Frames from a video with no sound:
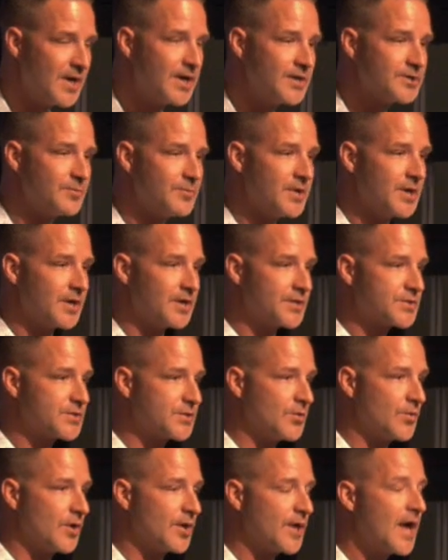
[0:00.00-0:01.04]
to be a good
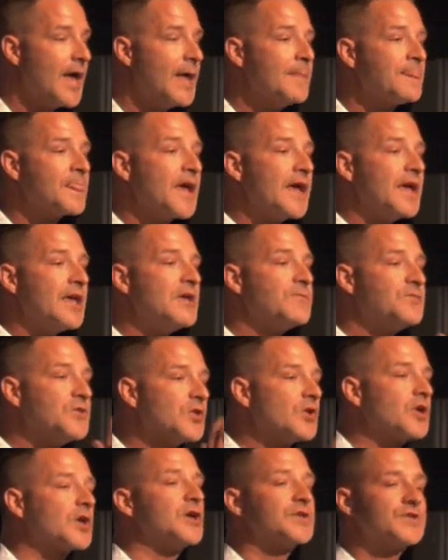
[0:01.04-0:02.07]
steward. If
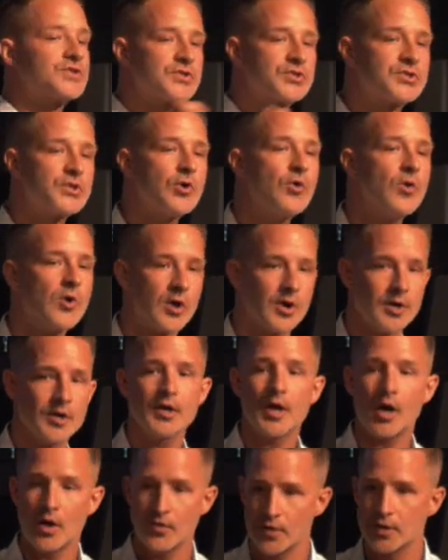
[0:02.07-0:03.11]
you're a good steward
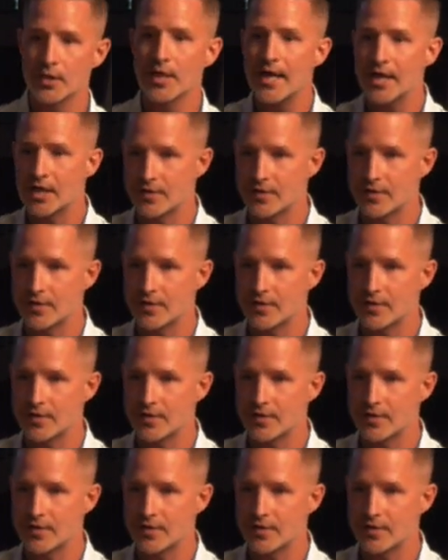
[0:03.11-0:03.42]
on the leg of